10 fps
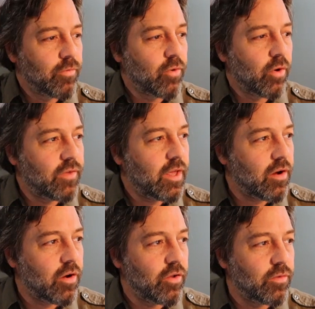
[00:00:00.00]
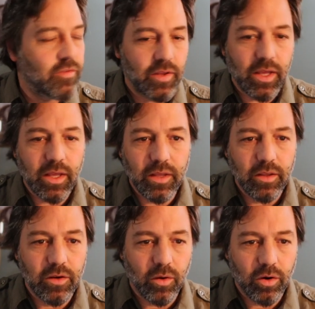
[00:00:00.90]
of course, here you see,
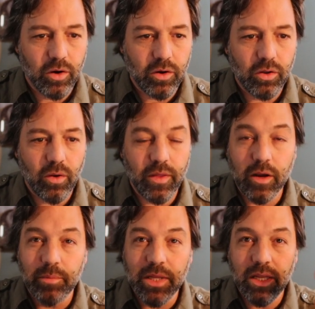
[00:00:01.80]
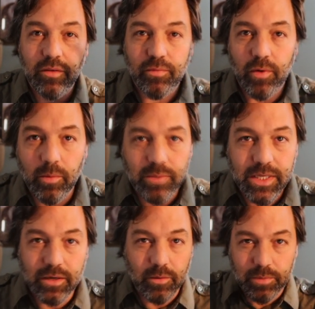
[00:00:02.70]
you know, her clothing completely
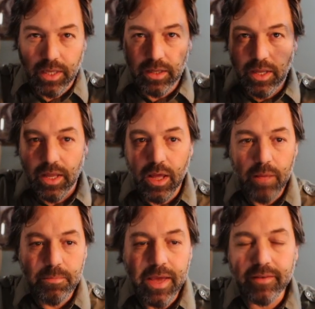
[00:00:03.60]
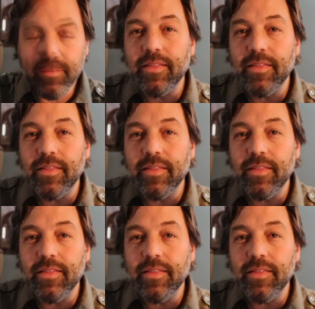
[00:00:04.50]
frumped and completely mixed.